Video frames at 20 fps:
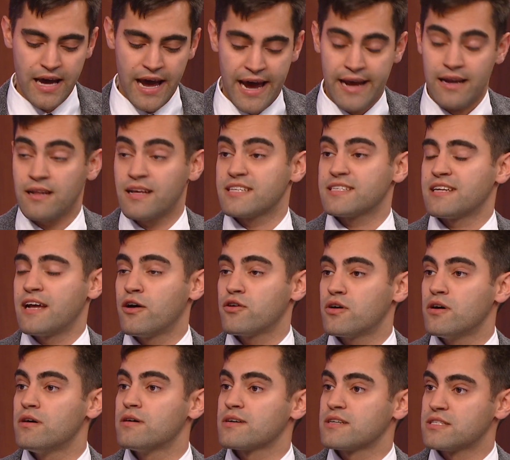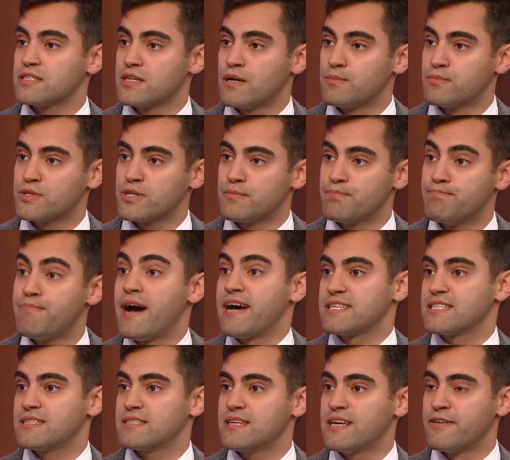adolescent alcohol consumption
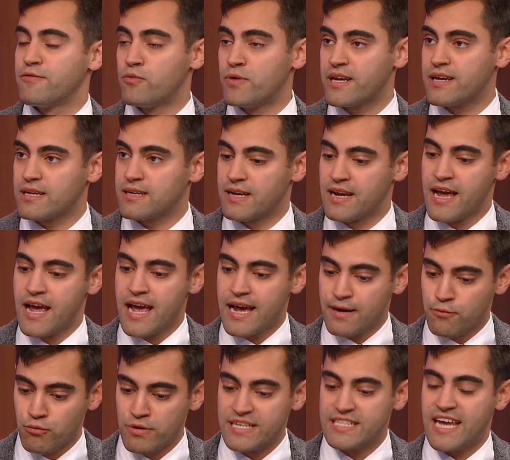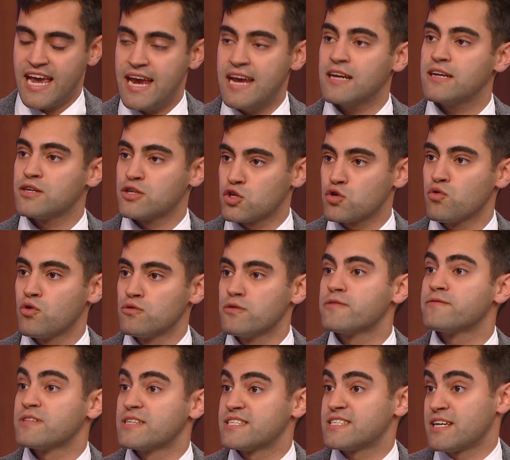best if we can retain control
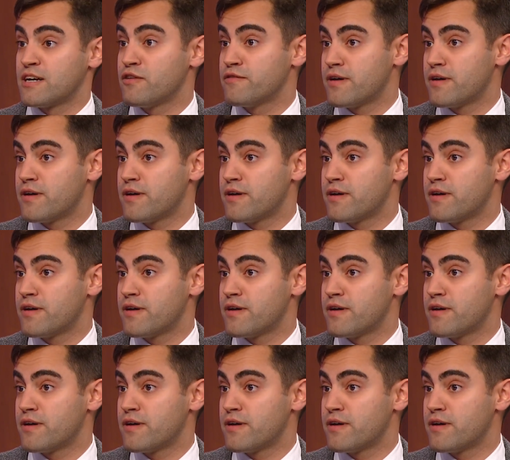over the sale